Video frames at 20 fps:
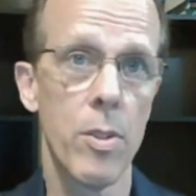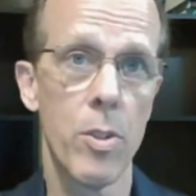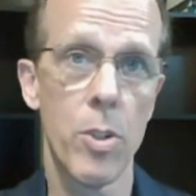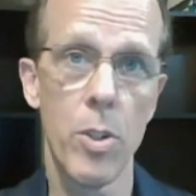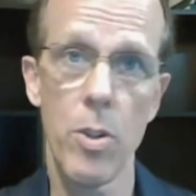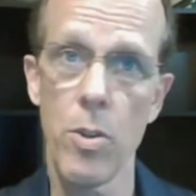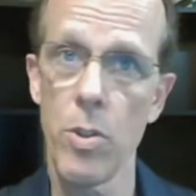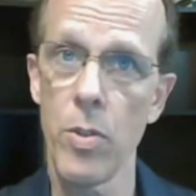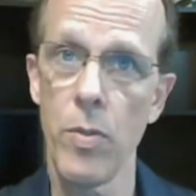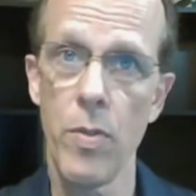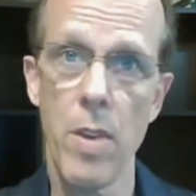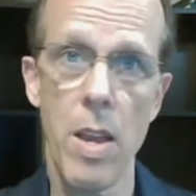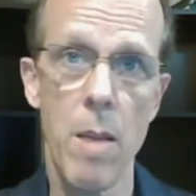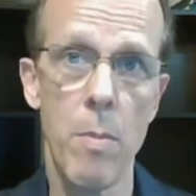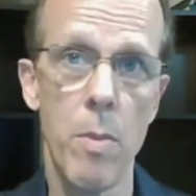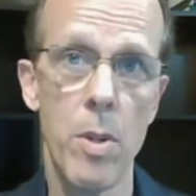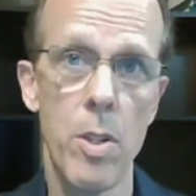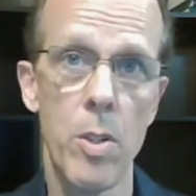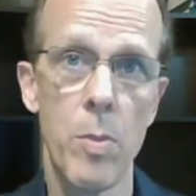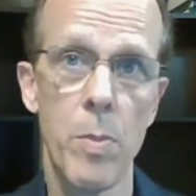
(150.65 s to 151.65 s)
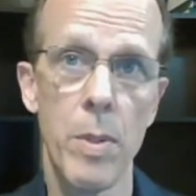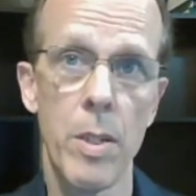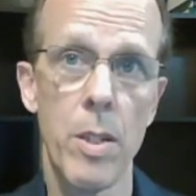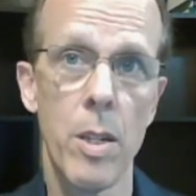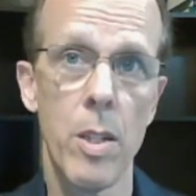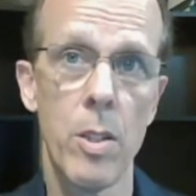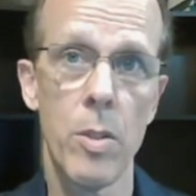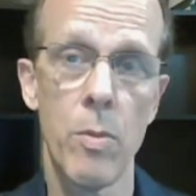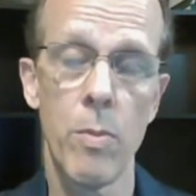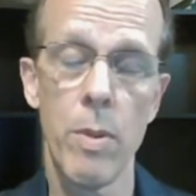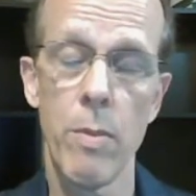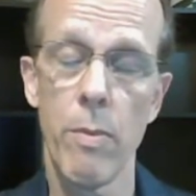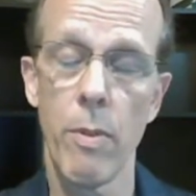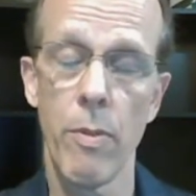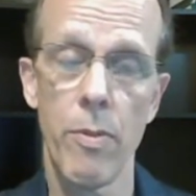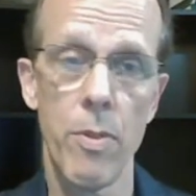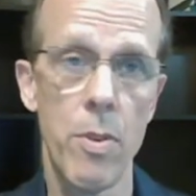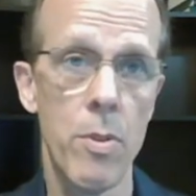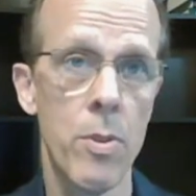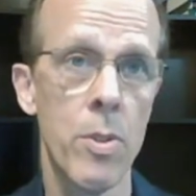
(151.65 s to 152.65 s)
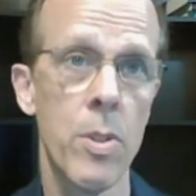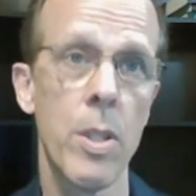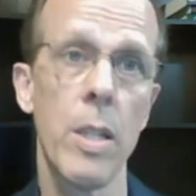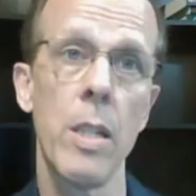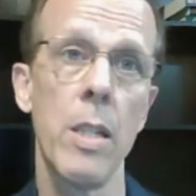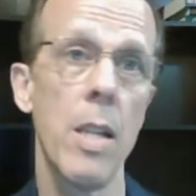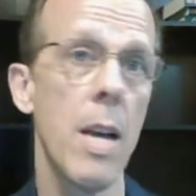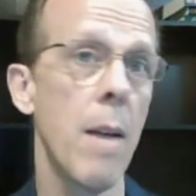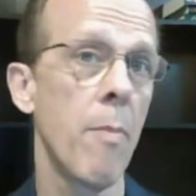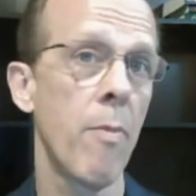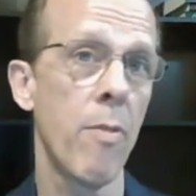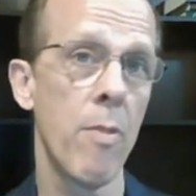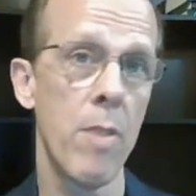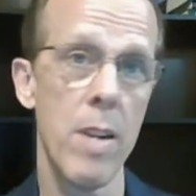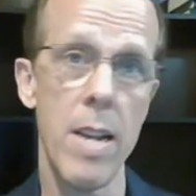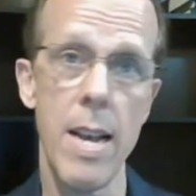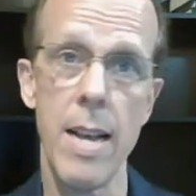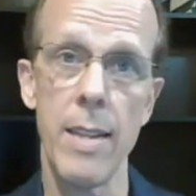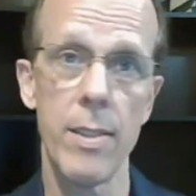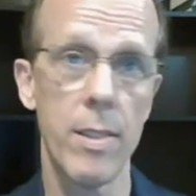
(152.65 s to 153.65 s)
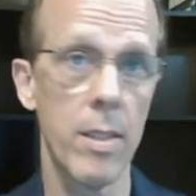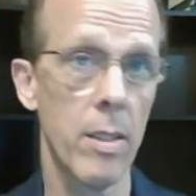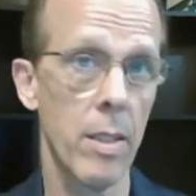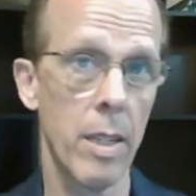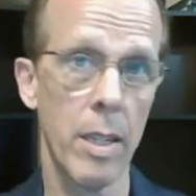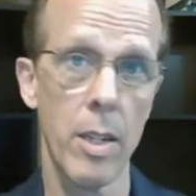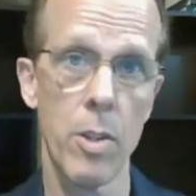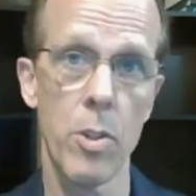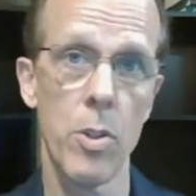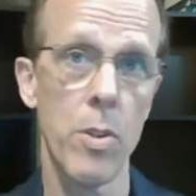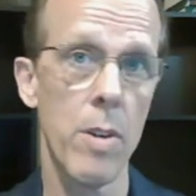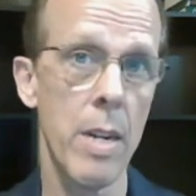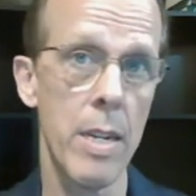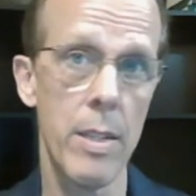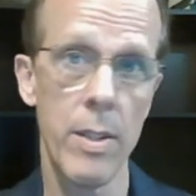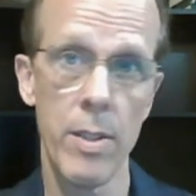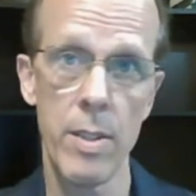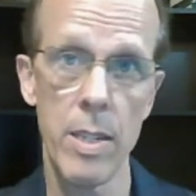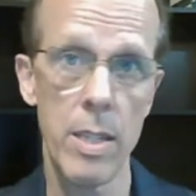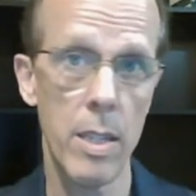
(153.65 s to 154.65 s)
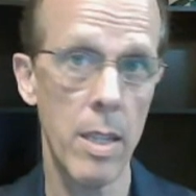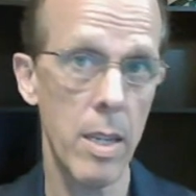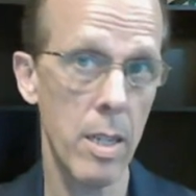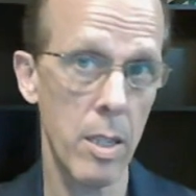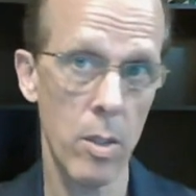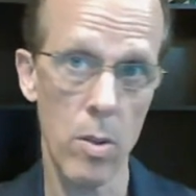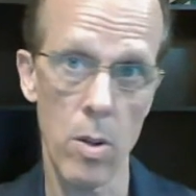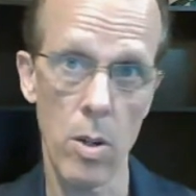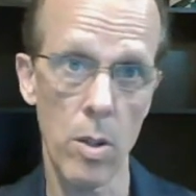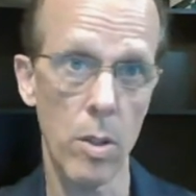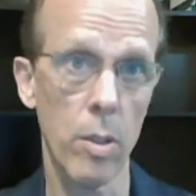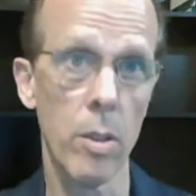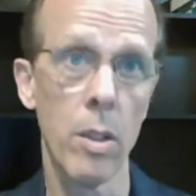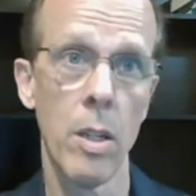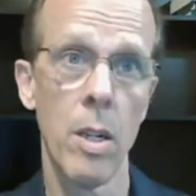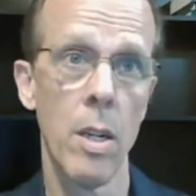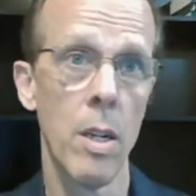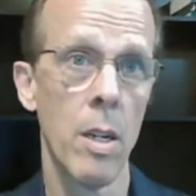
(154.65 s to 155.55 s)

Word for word: church families because we refuse to clap for NASA like a trained SEAL any longer.